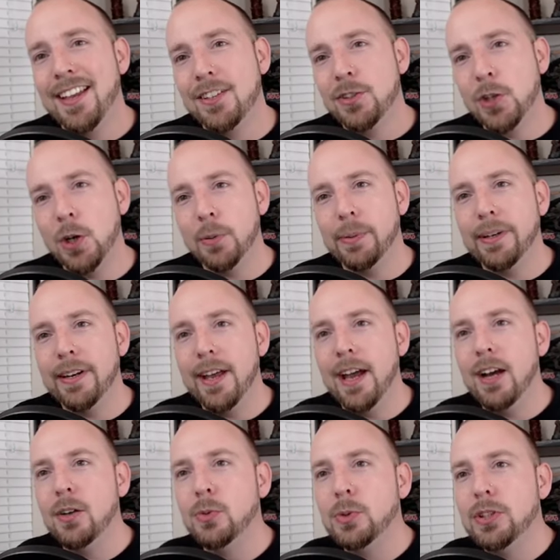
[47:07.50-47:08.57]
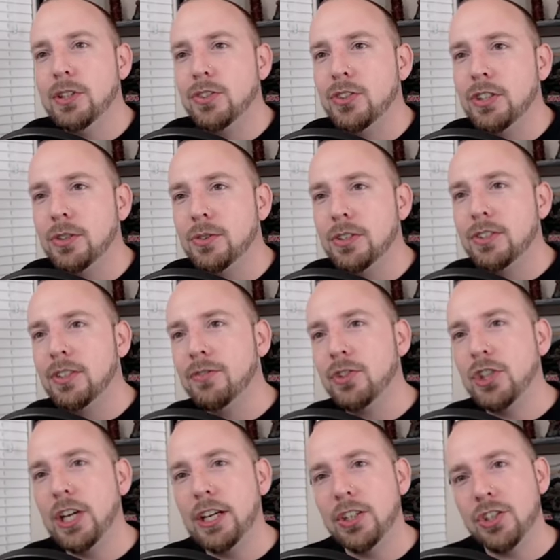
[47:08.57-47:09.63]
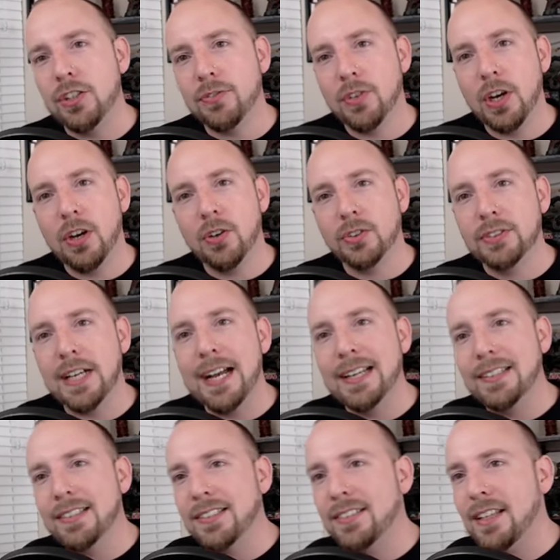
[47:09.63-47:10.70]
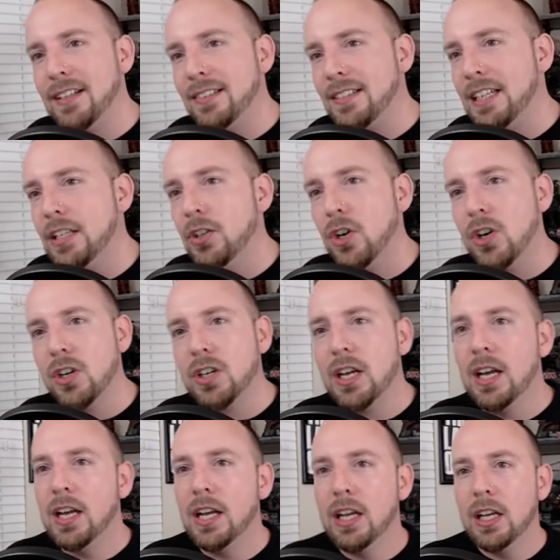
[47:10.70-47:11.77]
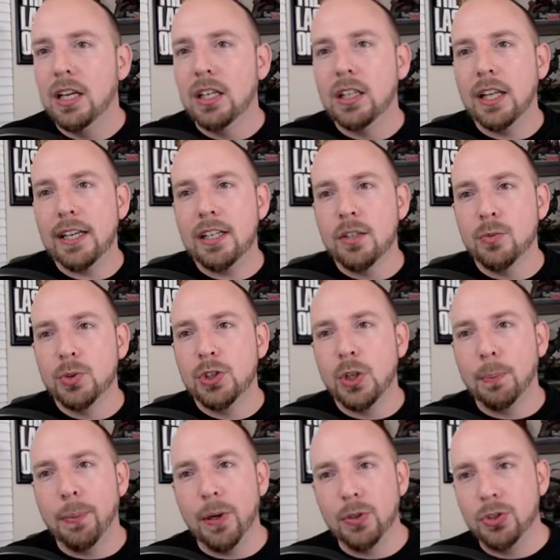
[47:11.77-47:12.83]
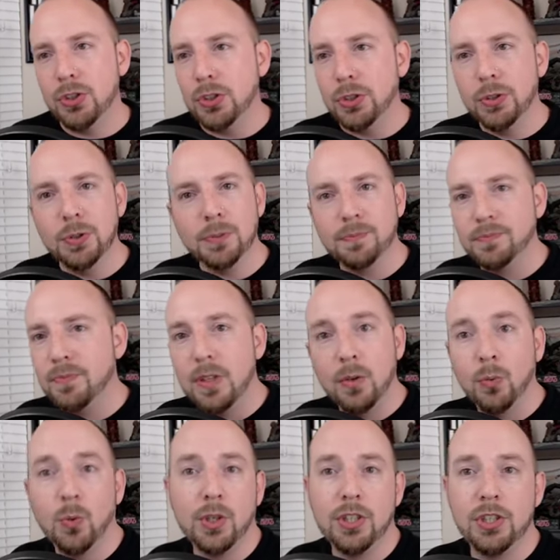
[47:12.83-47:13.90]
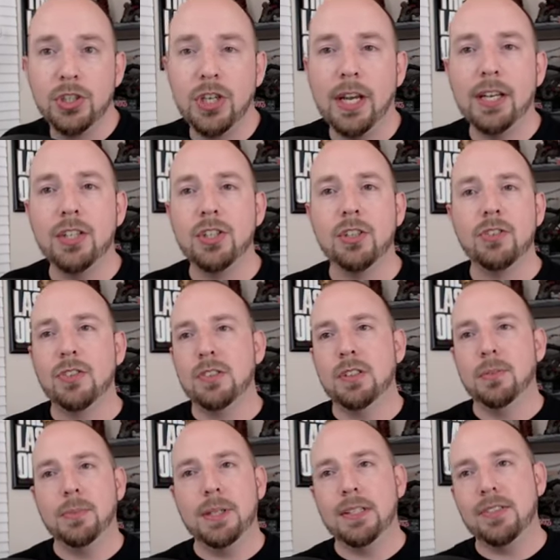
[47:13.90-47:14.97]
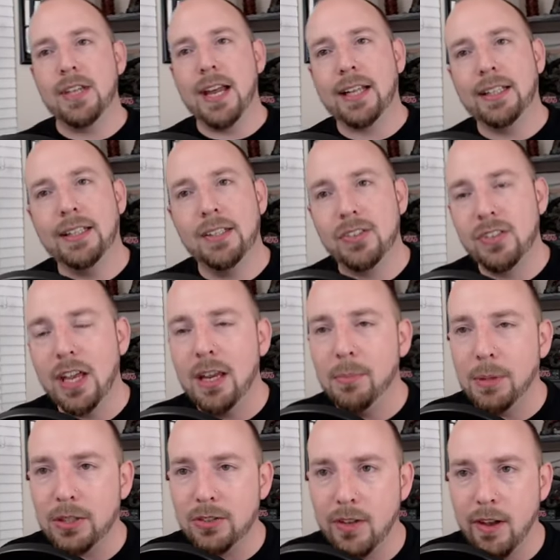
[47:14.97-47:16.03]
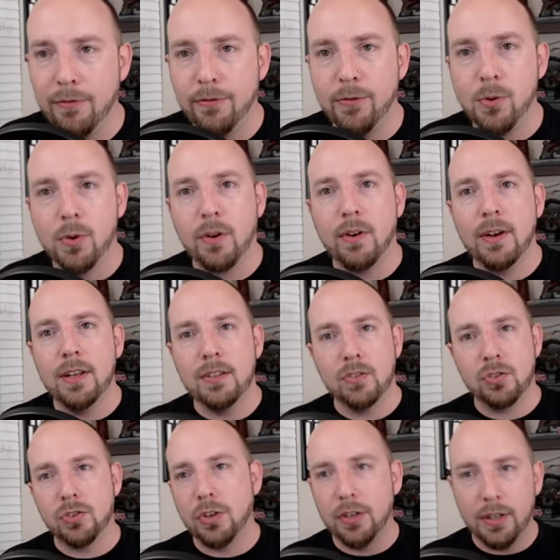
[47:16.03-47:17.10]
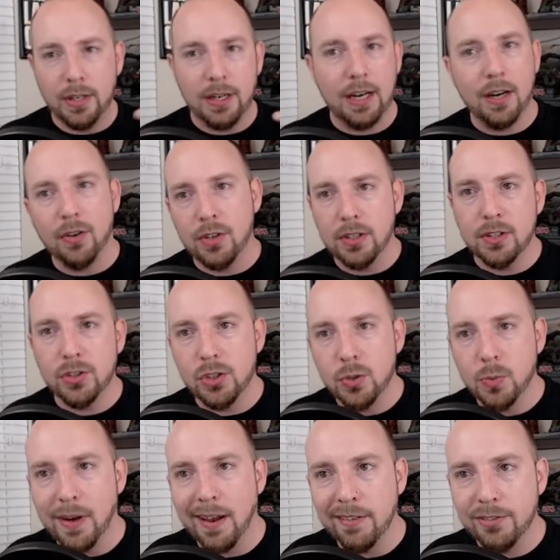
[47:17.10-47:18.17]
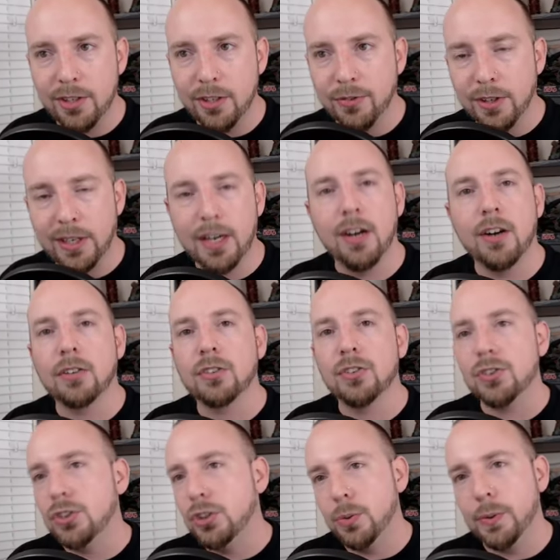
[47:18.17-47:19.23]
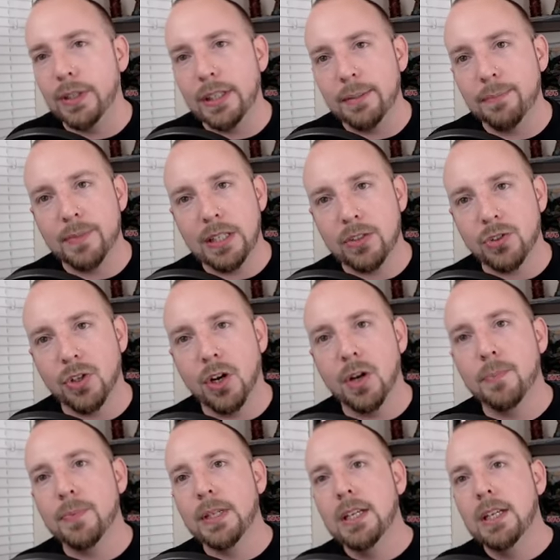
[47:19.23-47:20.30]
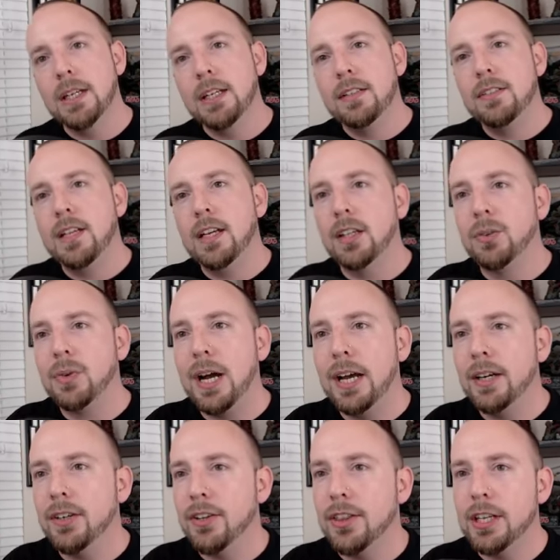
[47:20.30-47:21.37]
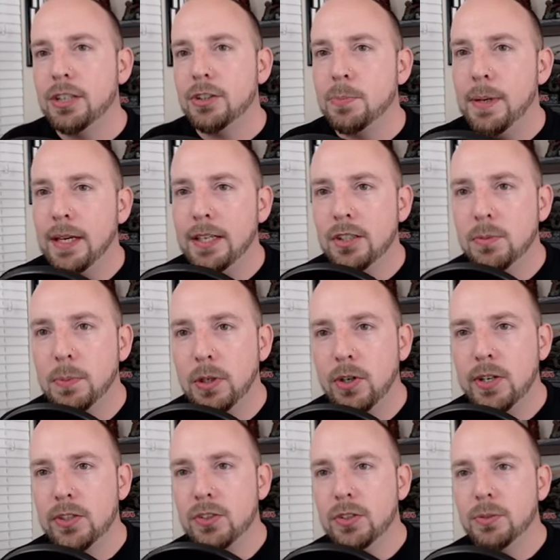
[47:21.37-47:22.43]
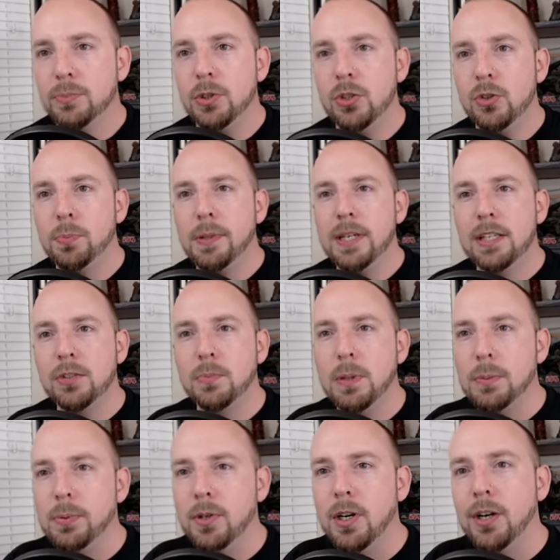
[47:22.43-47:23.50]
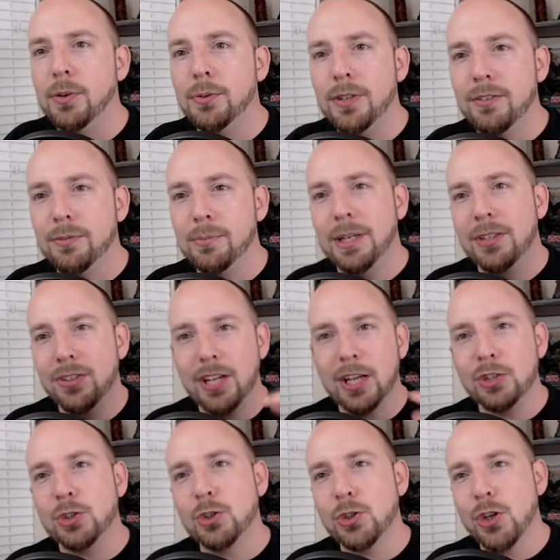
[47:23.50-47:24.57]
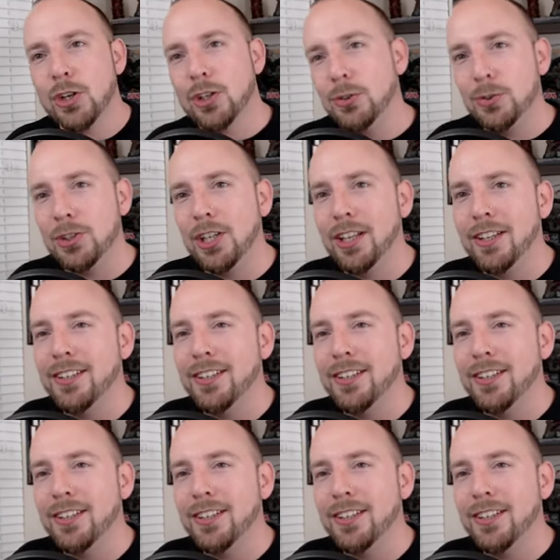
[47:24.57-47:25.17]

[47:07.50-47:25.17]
Tobin, how would the series have changed if Carol died instead of T-Dog? like it was supposed to. It wouldn't change. It'd still be exactly the same, except for in certain areas you would have different characters doing it. That's all. Taylor Ryder, thanks, man. It's been awesome. The UPS people. Oh, never mind. You guys are talking to each other.